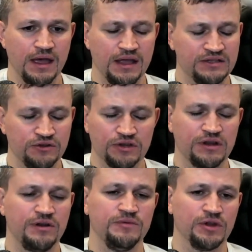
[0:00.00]
It's not
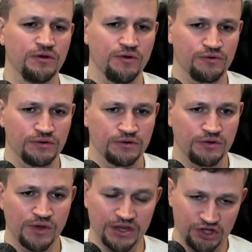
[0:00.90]
crypto code.
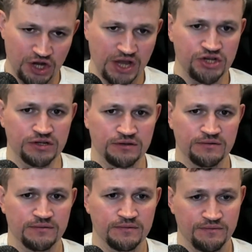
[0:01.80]
You can change it.
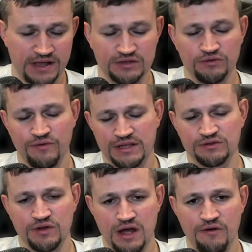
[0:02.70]
That's that's
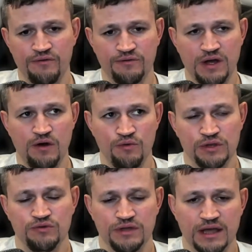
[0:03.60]
how how we
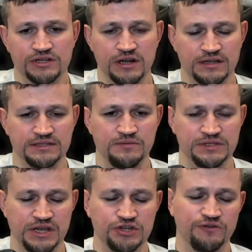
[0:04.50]
do the actual
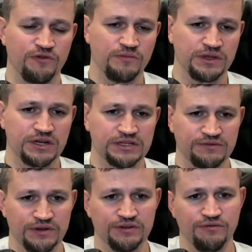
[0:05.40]
customization for Bitrix
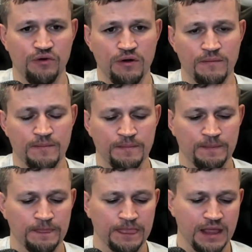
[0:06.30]
twenty-four.
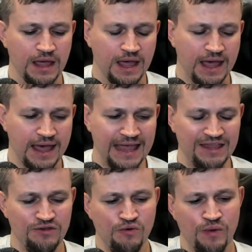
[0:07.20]
And
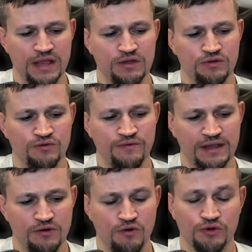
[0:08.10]
you, when you do
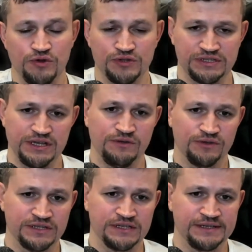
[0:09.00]
that code, you see it
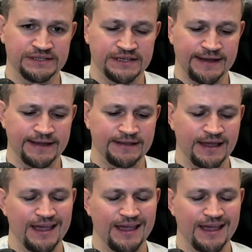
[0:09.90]
what is inside.